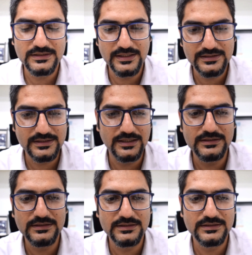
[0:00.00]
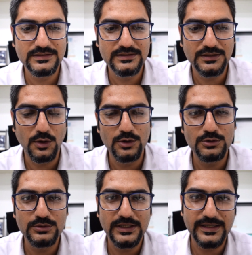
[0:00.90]
discuss on
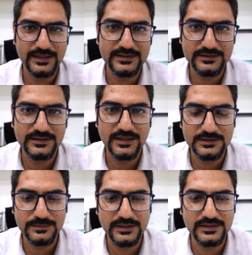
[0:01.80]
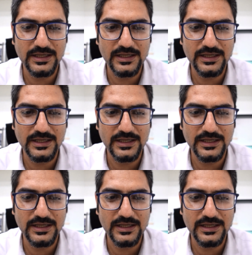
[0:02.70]
to the taxation aspect.